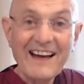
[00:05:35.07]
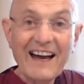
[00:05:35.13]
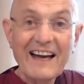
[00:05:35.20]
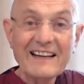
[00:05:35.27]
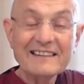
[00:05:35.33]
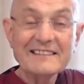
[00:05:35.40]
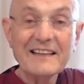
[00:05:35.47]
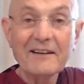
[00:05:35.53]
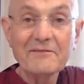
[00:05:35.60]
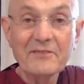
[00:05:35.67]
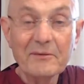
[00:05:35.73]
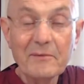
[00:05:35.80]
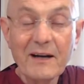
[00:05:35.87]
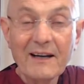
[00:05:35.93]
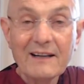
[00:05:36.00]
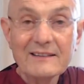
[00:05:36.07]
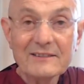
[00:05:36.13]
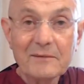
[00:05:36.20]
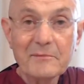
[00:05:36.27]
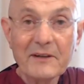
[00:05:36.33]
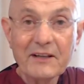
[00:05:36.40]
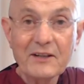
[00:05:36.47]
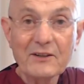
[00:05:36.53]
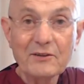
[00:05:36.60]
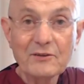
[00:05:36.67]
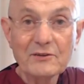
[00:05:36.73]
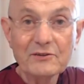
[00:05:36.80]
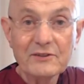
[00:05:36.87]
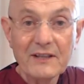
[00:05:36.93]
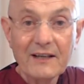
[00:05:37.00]
except from somebody
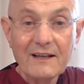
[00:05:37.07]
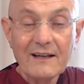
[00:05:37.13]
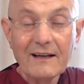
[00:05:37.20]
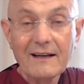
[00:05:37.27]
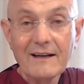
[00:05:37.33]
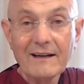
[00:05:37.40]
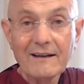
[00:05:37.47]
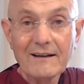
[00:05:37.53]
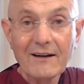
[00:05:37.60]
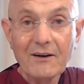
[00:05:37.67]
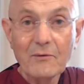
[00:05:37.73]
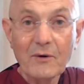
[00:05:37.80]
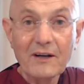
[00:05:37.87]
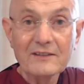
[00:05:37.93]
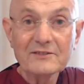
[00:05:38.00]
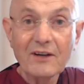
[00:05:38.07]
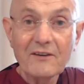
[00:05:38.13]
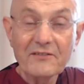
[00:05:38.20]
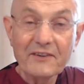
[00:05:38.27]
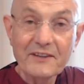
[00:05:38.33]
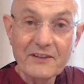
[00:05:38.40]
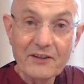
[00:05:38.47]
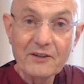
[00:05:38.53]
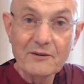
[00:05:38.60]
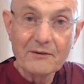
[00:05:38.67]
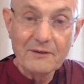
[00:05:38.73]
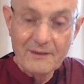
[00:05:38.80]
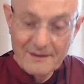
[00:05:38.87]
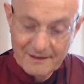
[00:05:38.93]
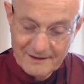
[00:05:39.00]
who's worse off than
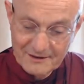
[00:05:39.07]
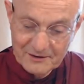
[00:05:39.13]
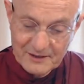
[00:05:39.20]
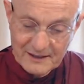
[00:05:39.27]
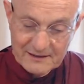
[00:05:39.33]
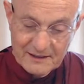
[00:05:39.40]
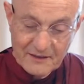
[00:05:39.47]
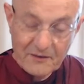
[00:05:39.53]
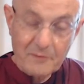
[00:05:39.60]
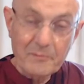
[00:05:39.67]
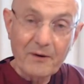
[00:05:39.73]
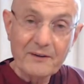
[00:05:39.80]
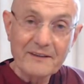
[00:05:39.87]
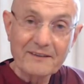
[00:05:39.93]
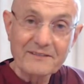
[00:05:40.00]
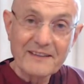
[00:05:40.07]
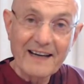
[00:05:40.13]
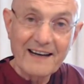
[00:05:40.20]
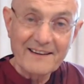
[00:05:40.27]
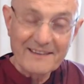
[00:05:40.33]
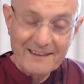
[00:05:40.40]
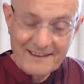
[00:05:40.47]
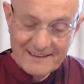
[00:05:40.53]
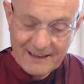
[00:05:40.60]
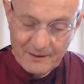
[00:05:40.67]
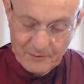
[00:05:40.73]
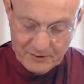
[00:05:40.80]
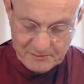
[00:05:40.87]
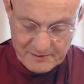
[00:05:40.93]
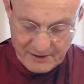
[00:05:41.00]
you, who's actually on the point of death. That
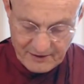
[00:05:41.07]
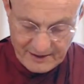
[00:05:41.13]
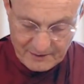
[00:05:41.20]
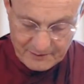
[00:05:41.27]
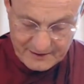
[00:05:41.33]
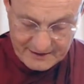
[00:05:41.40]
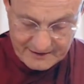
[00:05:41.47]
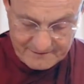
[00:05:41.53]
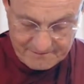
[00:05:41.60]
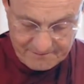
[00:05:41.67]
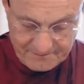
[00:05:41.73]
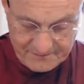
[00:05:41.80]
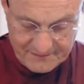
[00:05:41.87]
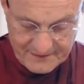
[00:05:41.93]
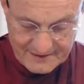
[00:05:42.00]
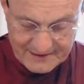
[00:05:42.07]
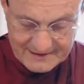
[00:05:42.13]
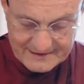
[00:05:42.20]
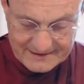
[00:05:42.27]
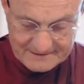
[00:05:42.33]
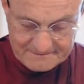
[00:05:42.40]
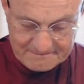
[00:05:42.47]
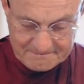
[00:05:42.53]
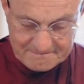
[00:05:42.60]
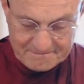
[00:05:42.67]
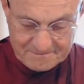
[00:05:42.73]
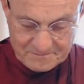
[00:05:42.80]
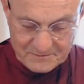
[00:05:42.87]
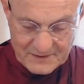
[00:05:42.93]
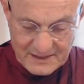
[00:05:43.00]
wouldn't be right, would it?
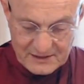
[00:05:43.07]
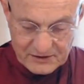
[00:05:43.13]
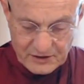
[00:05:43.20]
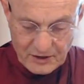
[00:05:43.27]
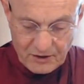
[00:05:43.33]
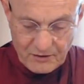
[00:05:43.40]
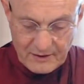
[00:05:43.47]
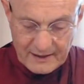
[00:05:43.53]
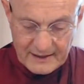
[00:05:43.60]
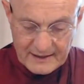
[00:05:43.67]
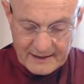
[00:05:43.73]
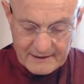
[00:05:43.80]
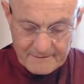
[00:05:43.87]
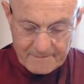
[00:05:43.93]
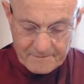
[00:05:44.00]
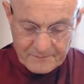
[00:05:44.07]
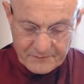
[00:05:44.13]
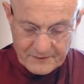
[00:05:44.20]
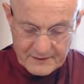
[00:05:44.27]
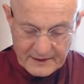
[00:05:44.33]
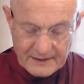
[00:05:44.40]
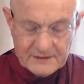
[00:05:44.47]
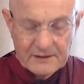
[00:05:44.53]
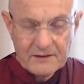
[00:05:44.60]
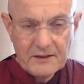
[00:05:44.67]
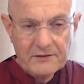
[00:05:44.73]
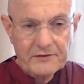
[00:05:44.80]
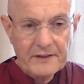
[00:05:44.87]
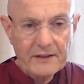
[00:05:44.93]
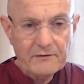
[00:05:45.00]
So these are
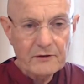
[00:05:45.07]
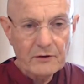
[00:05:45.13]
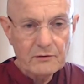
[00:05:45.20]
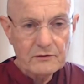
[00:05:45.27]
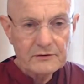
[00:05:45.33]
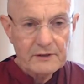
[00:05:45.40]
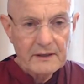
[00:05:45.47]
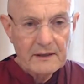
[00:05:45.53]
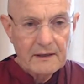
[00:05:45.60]
the 3 rules.